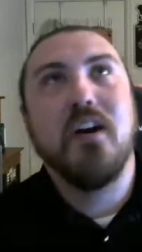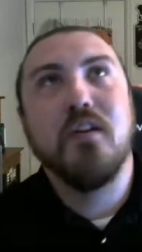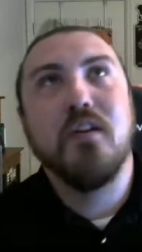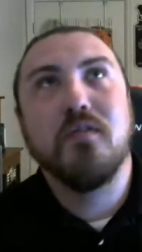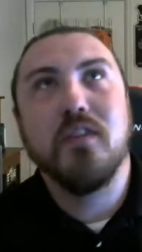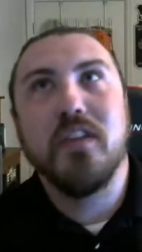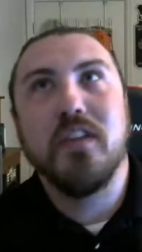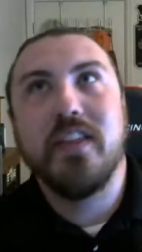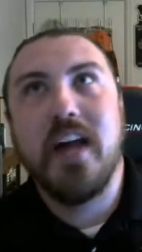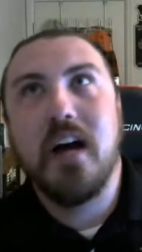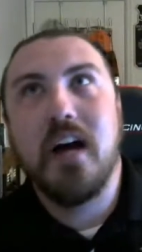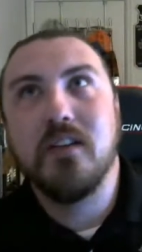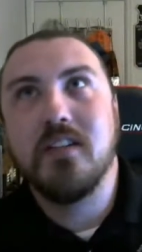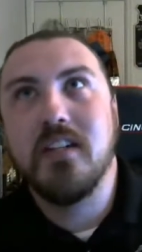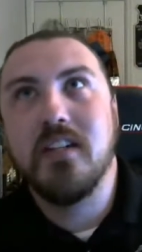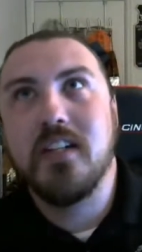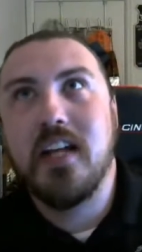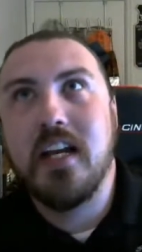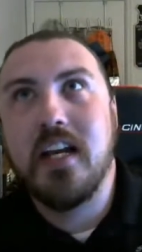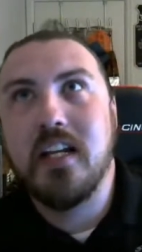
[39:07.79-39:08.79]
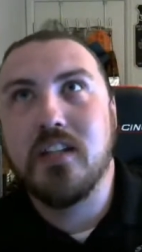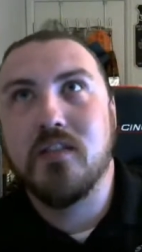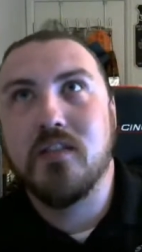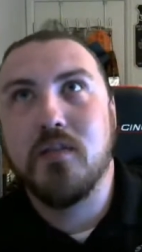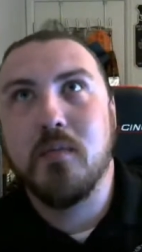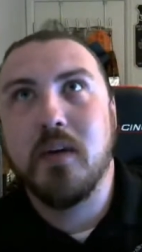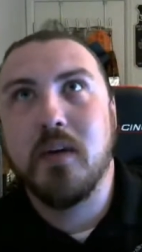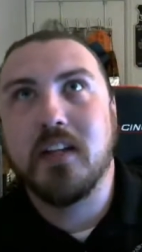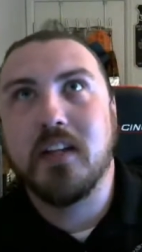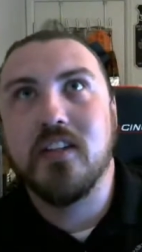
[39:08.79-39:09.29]
over a thousand dates
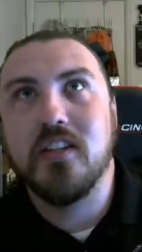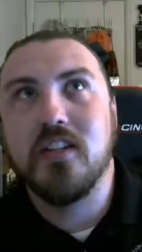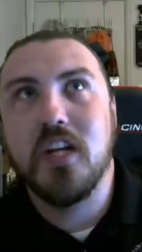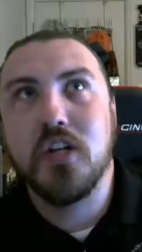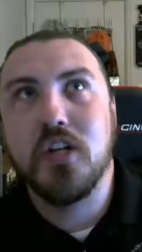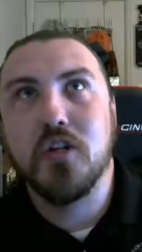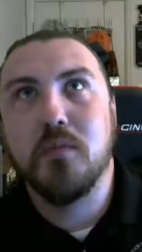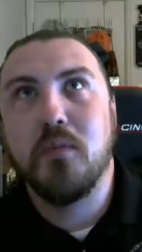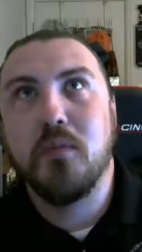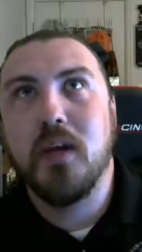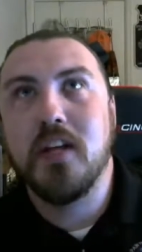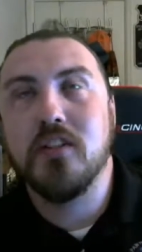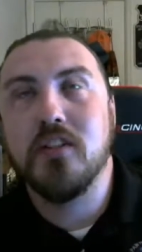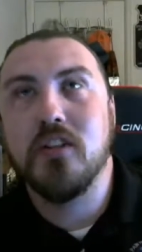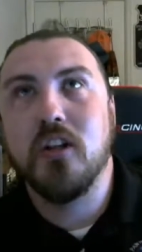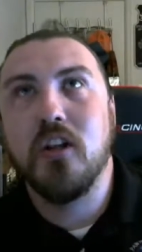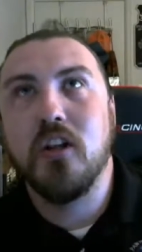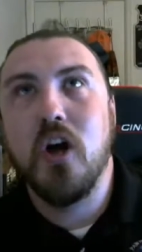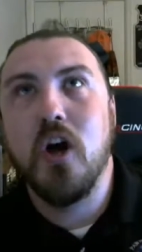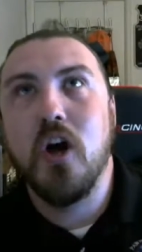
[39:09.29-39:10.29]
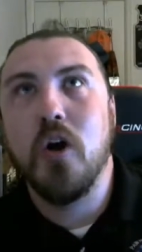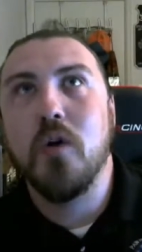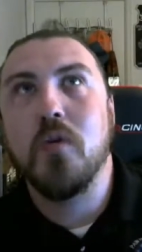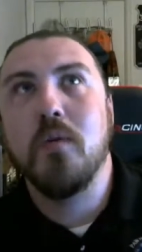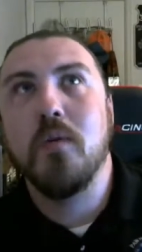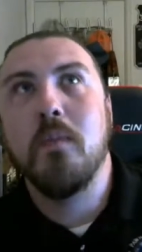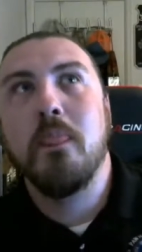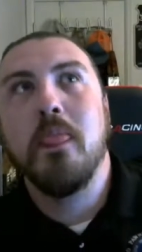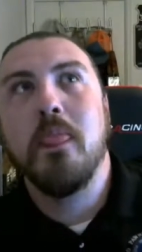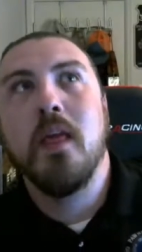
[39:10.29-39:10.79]
from like the Central Plains alone.